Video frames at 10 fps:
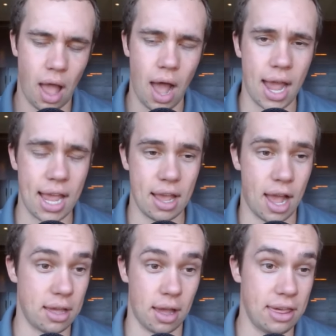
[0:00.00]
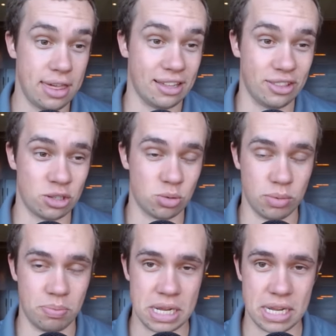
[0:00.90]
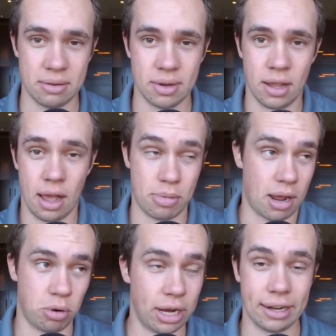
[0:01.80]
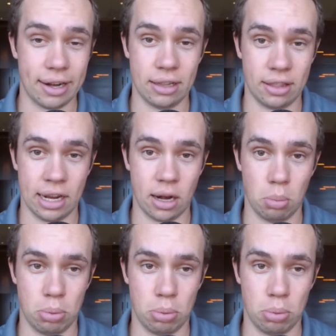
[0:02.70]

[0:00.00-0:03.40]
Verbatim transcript: I, I, I think this would be, I'm not breaking anything here,